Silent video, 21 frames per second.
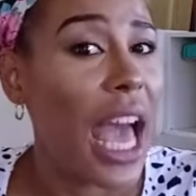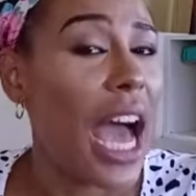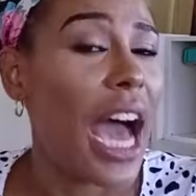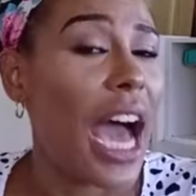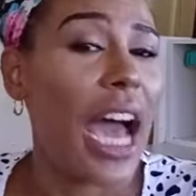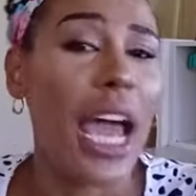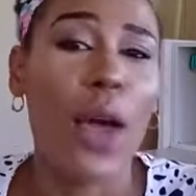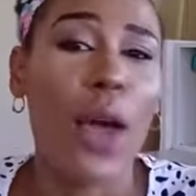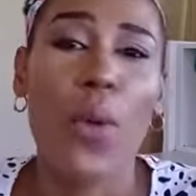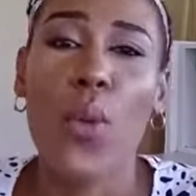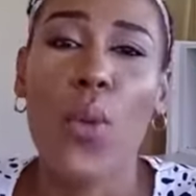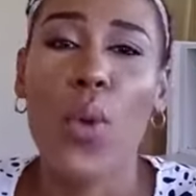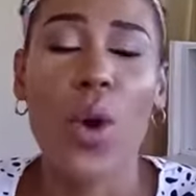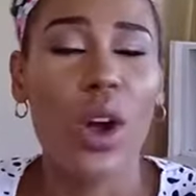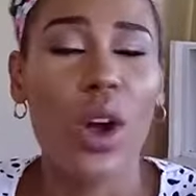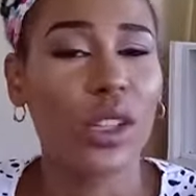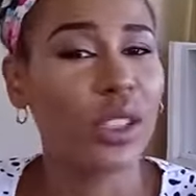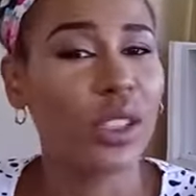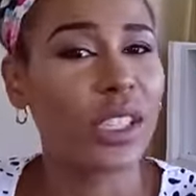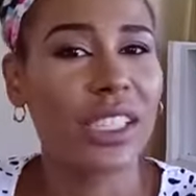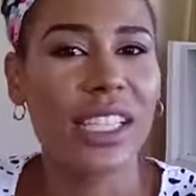I
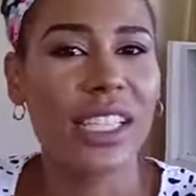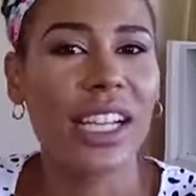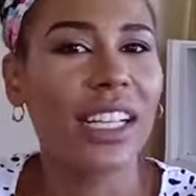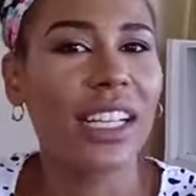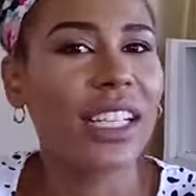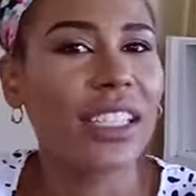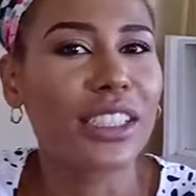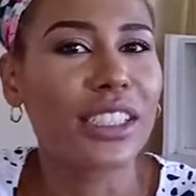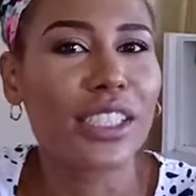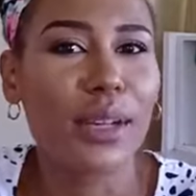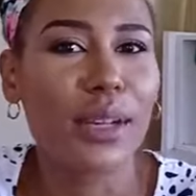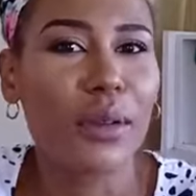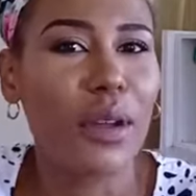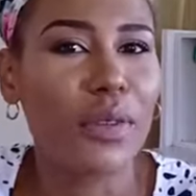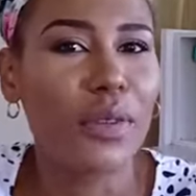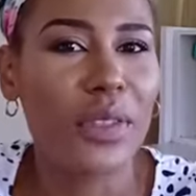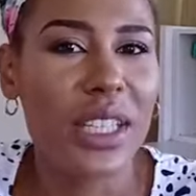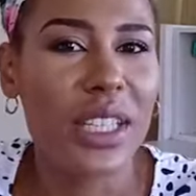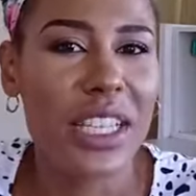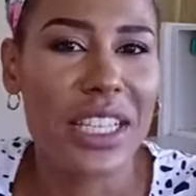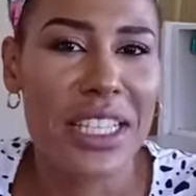want to send in some
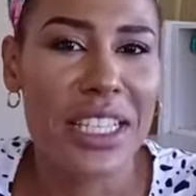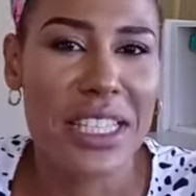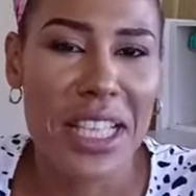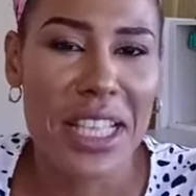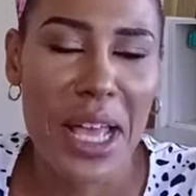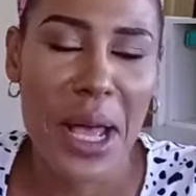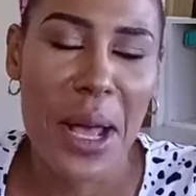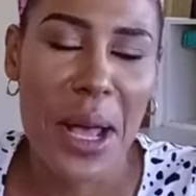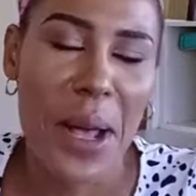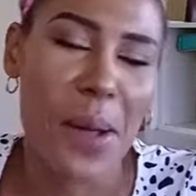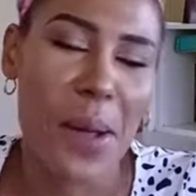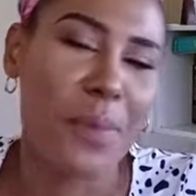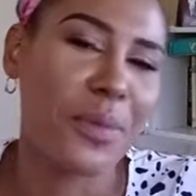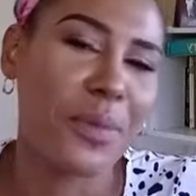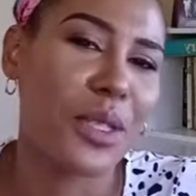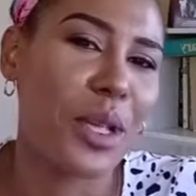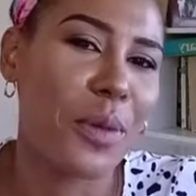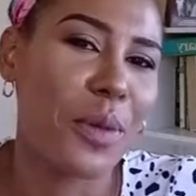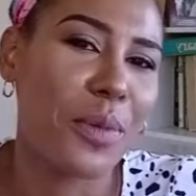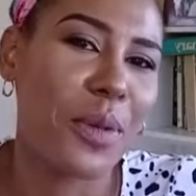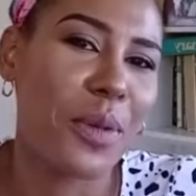of these um
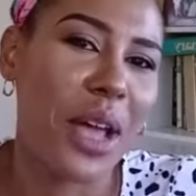so